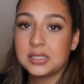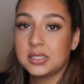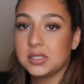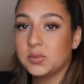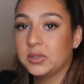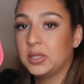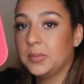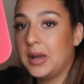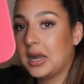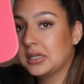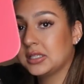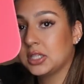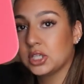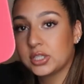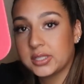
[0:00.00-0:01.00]
This is what the
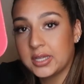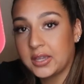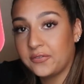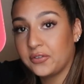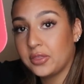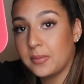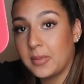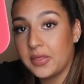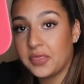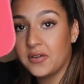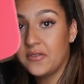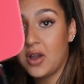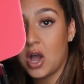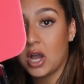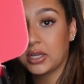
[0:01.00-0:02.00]
box looks like for the month
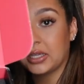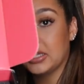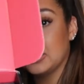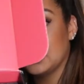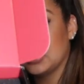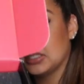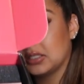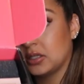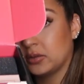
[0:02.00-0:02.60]
of August.